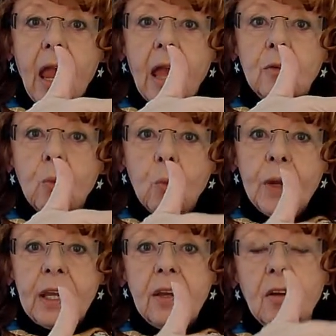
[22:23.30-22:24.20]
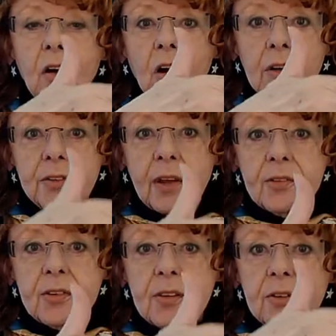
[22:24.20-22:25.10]
And we are
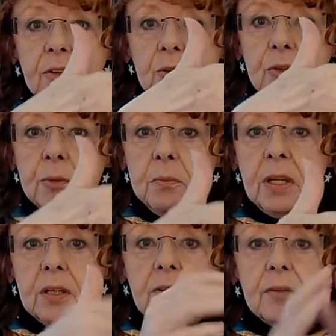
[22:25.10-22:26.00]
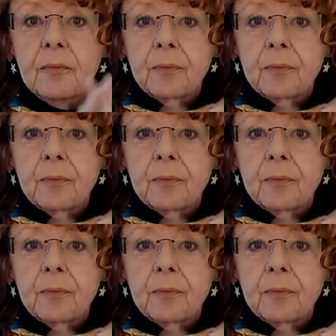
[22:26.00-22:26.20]
destined to meet.